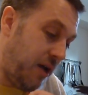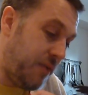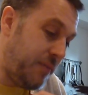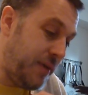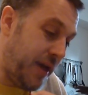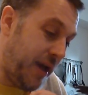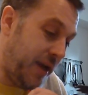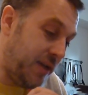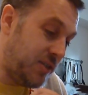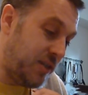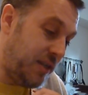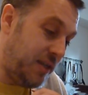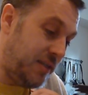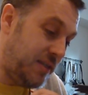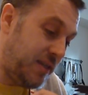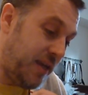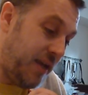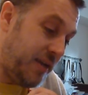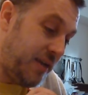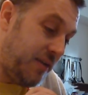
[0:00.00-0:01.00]
actually
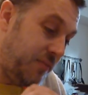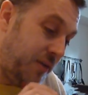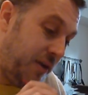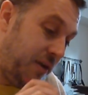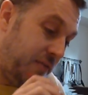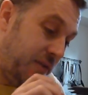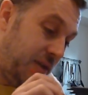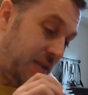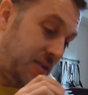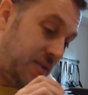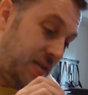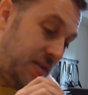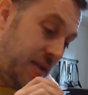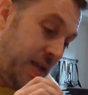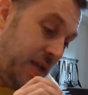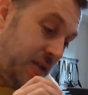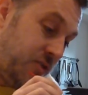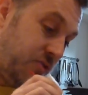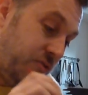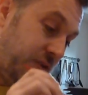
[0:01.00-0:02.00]
said in one of his
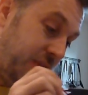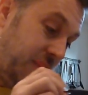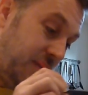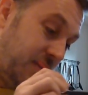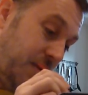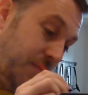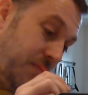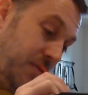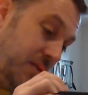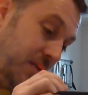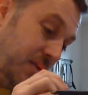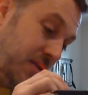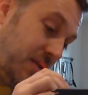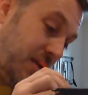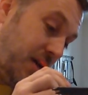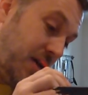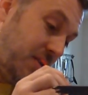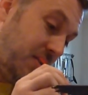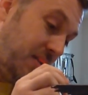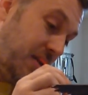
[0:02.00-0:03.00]
Let's Drink Something
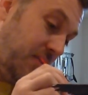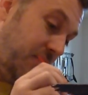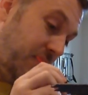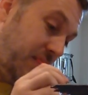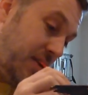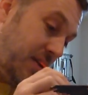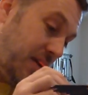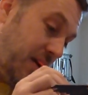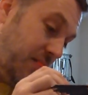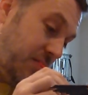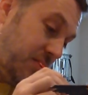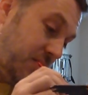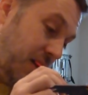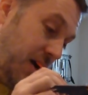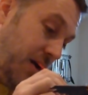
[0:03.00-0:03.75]
Disgusting videos that I